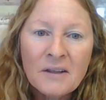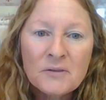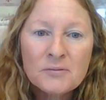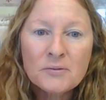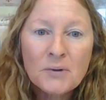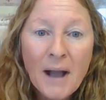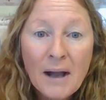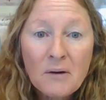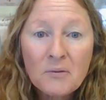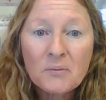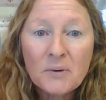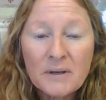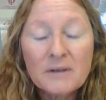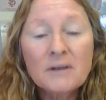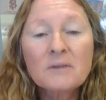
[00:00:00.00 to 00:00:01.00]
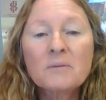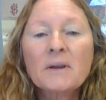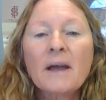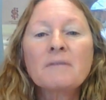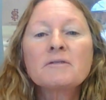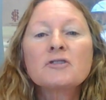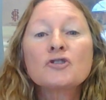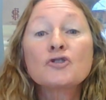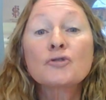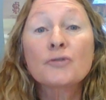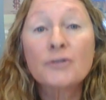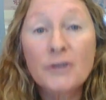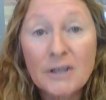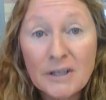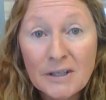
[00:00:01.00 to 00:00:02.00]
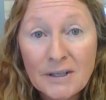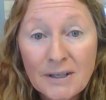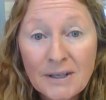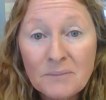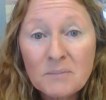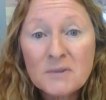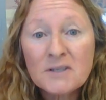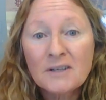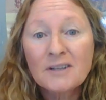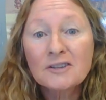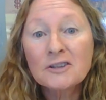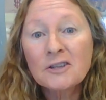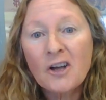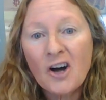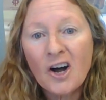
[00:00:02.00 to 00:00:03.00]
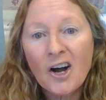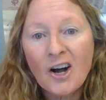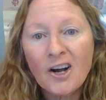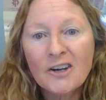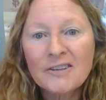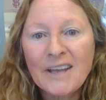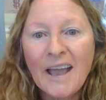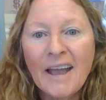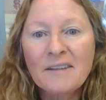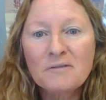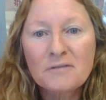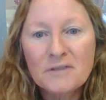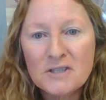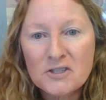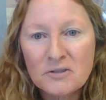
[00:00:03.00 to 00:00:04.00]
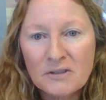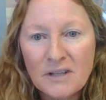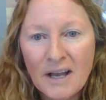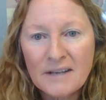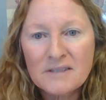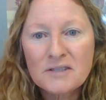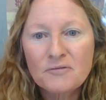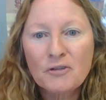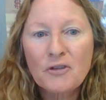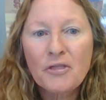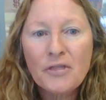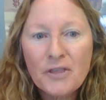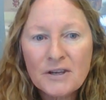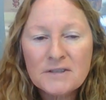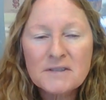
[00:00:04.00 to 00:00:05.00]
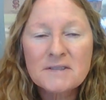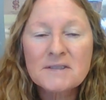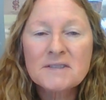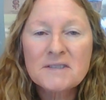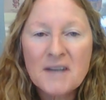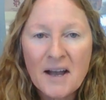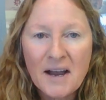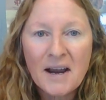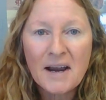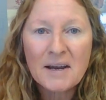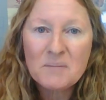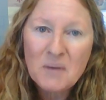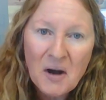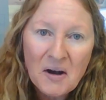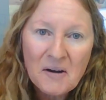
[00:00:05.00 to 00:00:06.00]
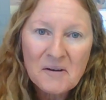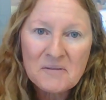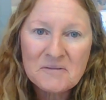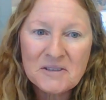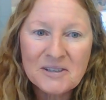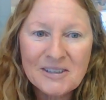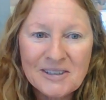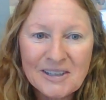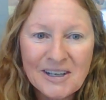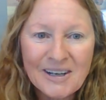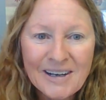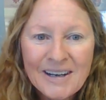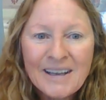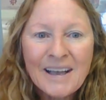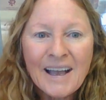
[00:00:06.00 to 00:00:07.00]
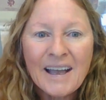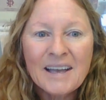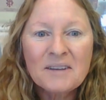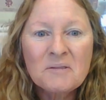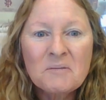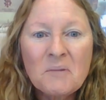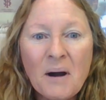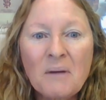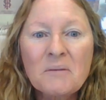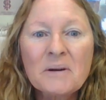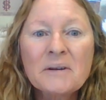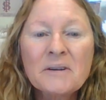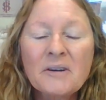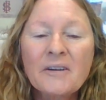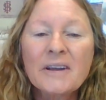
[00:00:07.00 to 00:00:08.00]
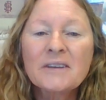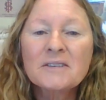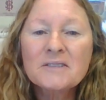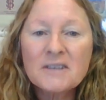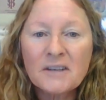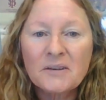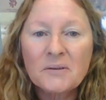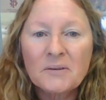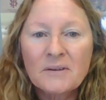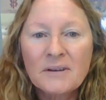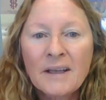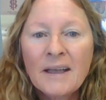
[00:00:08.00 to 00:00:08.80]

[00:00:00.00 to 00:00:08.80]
Throughout winter, we have dreamed, longed, and visualized for this time of year and what we're going to do.